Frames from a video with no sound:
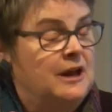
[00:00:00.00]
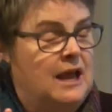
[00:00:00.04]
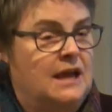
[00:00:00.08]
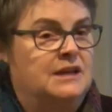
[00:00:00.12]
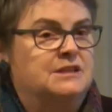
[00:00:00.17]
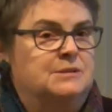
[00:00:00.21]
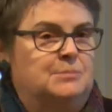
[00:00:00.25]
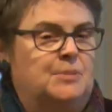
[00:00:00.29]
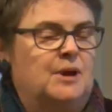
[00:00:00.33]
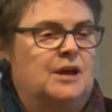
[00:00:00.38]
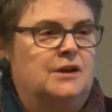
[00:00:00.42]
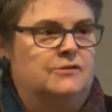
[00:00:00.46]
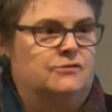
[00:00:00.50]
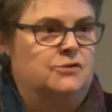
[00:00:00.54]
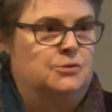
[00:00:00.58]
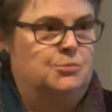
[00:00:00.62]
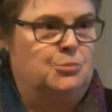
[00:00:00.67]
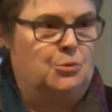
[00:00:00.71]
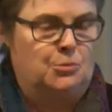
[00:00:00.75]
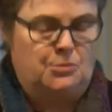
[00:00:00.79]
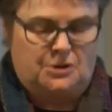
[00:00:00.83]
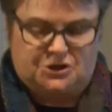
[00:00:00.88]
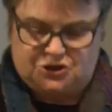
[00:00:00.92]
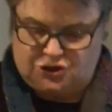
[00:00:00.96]
had to pay for
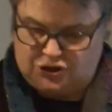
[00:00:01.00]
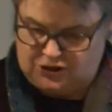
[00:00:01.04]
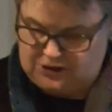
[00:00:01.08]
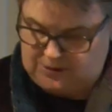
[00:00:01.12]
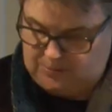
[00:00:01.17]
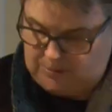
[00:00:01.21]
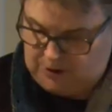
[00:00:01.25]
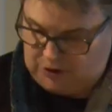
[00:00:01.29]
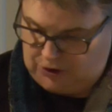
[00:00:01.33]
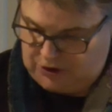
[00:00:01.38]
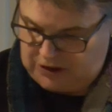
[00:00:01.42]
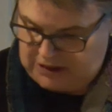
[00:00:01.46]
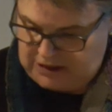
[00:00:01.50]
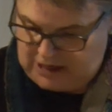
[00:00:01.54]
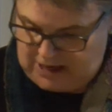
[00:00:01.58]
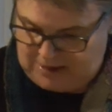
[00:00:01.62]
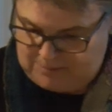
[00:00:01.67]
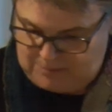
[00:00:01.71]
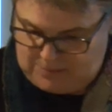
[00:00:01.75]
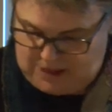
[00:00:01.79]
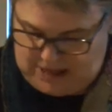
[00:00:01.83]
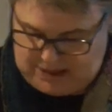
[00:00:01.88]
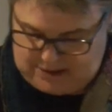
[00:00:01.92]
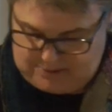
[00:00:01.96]
permission to marry,
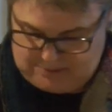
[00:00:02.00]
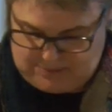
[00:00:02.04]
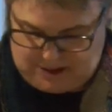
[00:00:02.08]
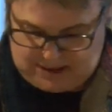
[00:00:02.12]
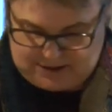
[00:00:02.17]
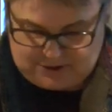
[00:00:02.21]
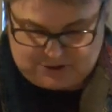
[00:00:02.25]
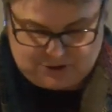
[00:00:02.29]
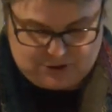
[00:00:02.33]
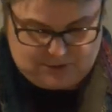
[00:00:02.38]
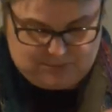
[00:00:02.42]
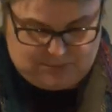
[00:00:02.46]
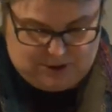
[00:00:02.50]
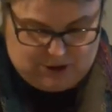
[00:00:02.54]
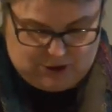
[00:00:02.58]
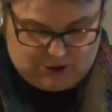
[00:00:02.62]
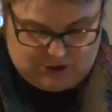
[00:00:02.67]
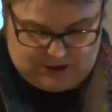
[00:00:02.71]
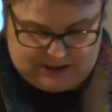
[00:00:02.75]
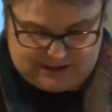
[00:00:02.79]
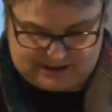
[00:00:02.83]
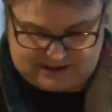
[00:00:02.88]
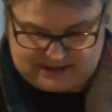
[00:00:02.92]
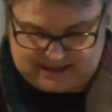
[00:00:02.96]
not men. Men could
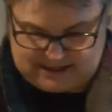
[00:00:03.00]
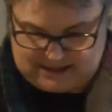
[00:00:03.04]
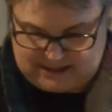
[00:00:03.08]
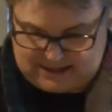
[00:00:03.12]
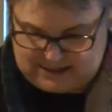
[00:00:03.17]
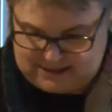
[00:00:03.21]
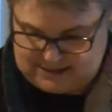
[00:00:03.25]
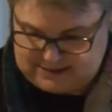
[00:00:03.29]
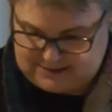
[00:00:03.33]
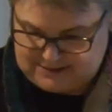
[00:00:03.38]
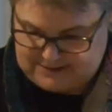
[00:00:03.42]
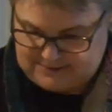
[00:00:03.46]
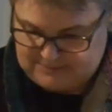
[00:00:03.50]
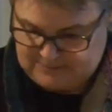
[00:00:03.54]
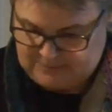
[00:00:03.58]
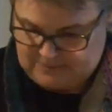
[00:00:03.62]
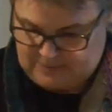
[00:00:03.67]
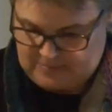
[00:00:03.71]
marry as they liked.